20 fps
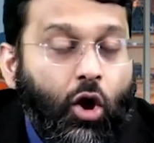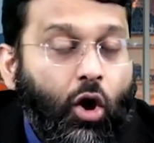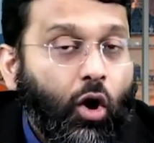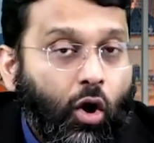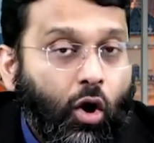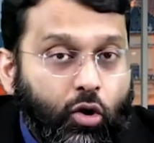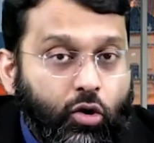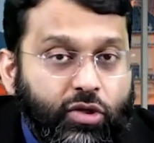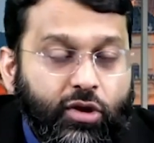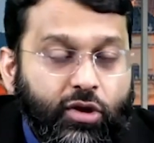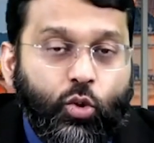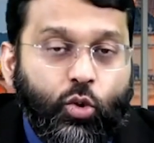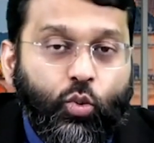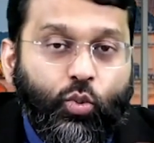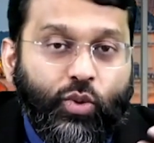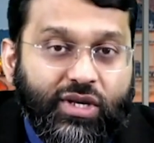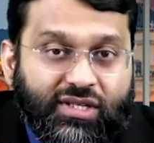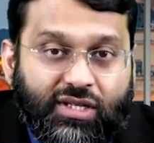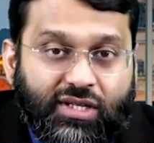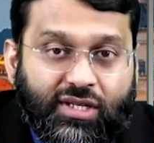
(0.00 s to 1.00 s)
are there
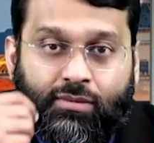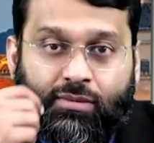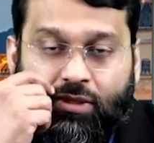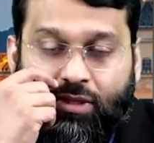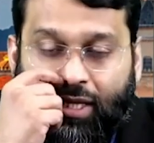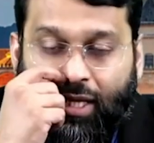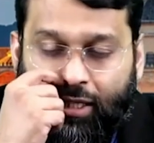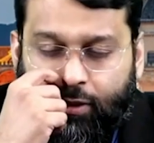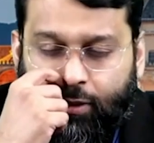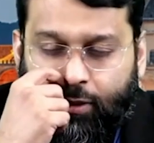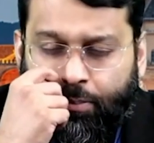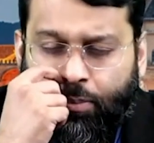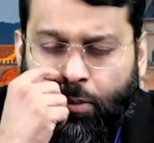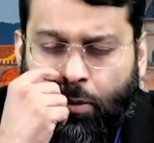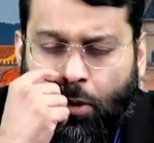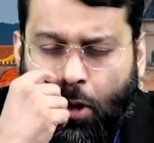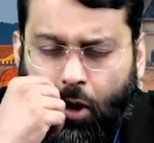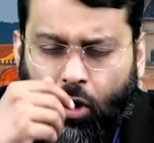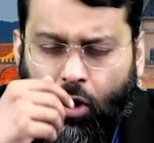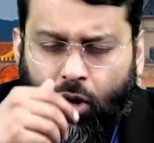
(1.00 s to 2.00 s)
wisdoms that
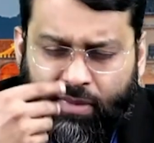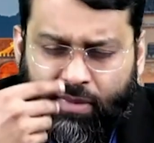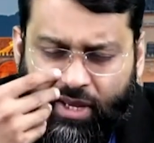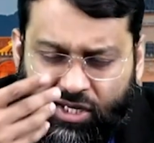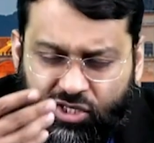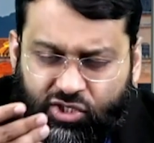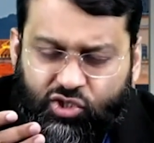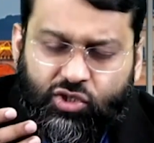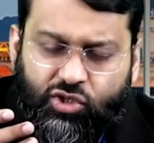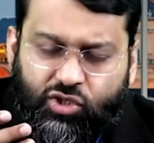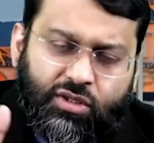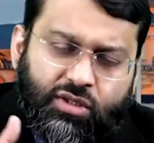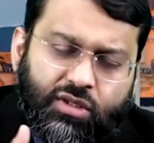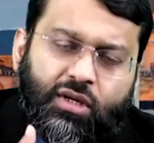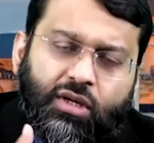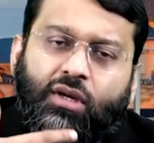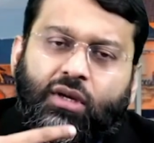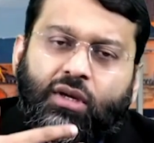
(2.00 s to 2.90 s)
are mentioned.